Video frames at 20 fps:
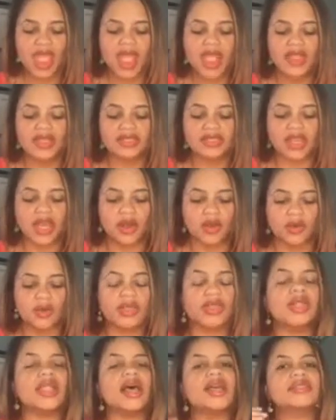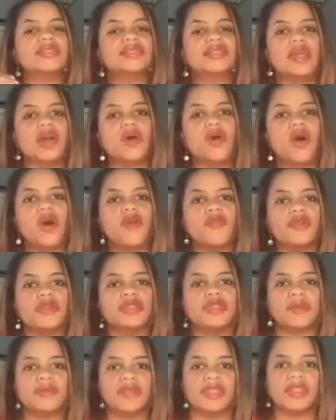So let's go over
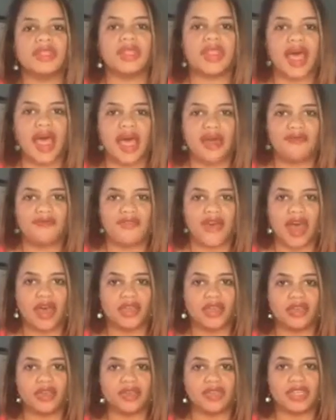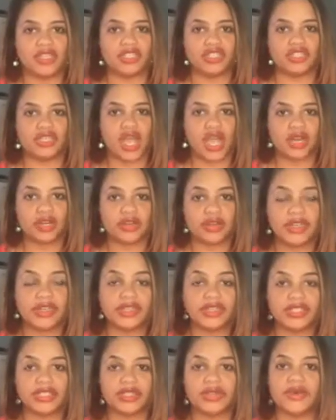some of the lab values that your doctor
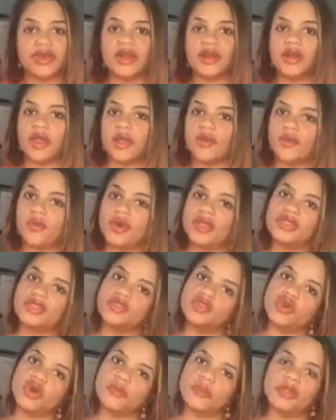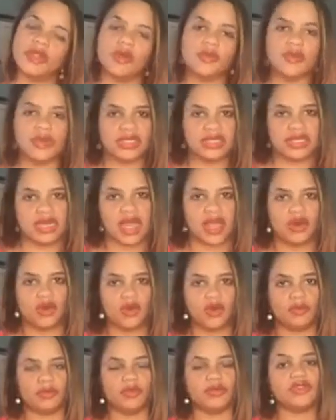can do and what's normal and what's not
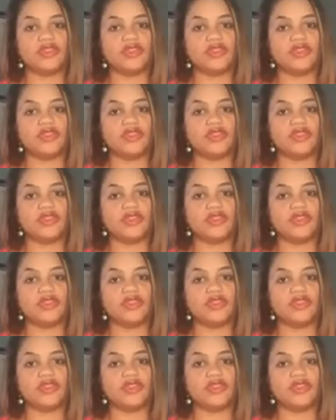normal.